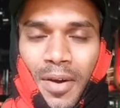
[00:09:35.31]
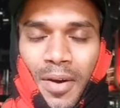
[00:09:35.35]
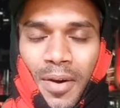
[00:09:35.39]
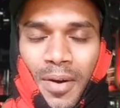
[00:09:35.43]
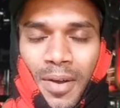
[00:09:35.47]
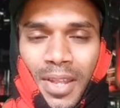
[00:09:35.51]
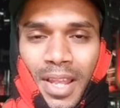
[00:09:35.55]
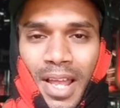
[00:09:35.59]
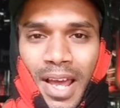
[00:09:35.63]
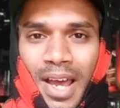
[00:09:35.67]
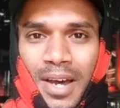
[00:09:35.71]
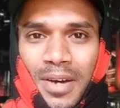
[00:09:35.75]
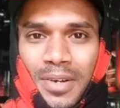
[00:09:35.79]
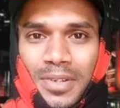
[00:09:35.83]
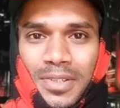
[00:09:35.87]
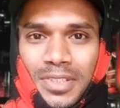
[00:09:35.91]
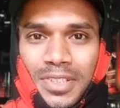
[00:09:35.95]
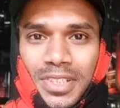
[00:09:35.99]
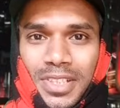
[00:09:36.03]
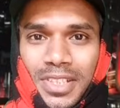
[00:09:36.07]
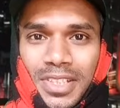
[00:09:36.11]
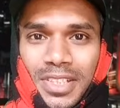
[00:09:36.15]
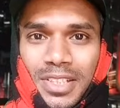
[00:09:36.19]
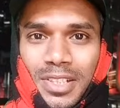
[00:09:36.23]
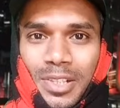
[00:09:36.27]
All
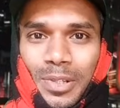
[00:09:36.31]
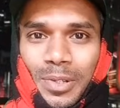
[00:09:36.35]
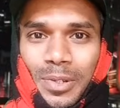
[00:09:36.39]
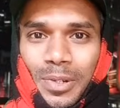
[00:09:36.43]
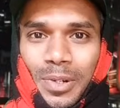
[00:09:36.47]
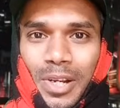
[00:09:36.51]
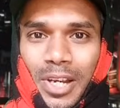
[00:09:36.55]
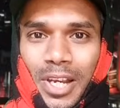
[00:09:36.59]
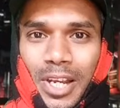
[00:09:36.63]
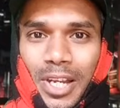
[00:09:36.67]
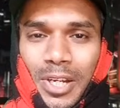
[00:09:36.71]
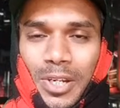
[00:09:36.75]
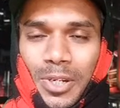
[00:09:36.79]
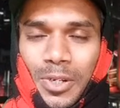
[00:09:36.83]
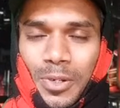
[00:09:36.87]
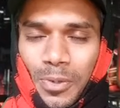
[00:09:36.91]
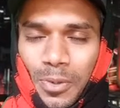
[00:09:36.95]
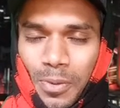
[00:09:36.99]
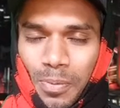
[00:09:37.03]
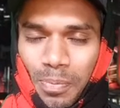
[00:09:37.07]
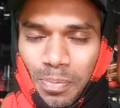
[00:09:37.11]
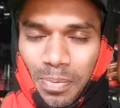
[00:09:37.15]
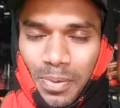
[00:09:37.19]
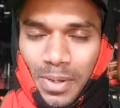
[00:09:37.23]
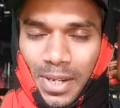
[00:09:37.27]
houses look like
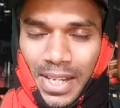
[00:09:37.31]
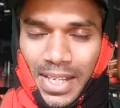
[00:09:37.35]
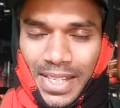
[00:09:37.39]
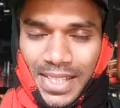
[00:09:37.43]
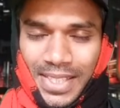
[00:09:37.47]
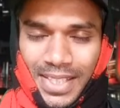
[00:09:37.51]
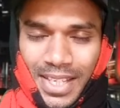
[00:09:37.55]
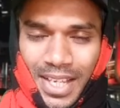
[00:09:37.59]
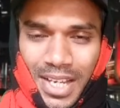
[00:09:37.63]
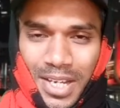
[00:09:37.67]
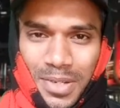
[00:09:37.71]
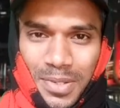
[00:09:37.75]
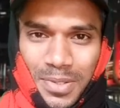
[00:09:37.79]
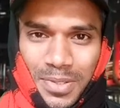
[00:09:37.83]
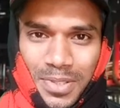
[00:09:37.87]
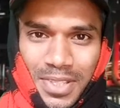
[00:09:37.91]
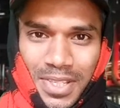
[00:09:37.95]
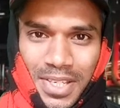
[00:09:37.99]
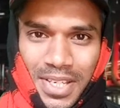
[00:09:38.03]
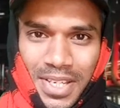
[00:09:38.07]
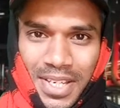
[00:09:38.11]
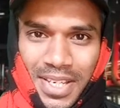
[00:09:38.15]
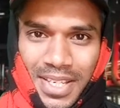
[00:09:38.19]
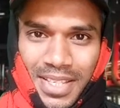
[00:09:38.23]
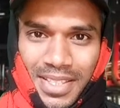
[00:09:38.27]
duplex
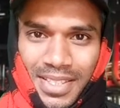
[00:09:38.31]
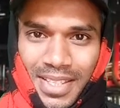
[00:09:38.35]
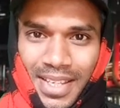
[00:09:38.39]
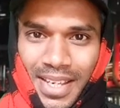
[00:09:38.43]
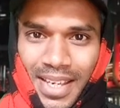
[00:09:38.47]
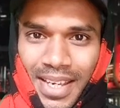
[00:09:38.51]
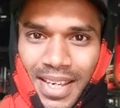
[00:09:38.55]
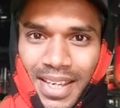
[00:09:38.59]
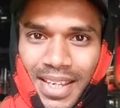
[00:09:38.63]
houses.